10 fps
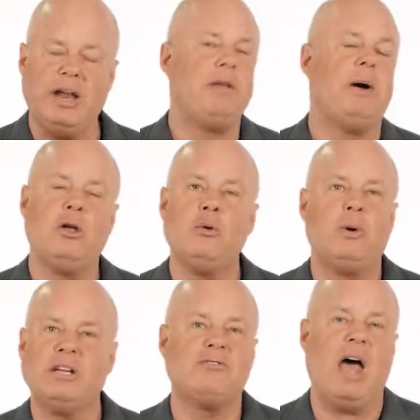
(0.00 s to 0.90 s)
Anybody who
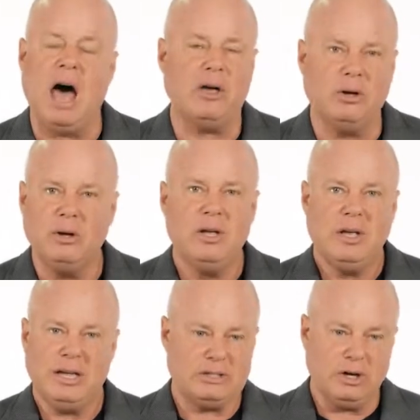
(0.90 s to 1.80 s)
brings value
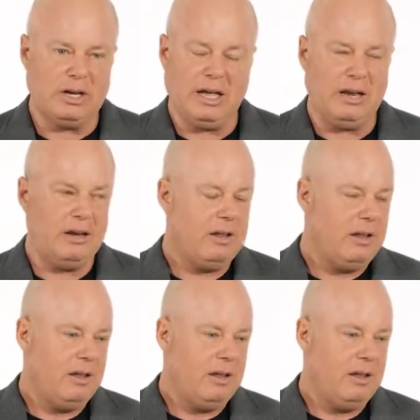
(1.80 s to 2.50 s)
is going to get,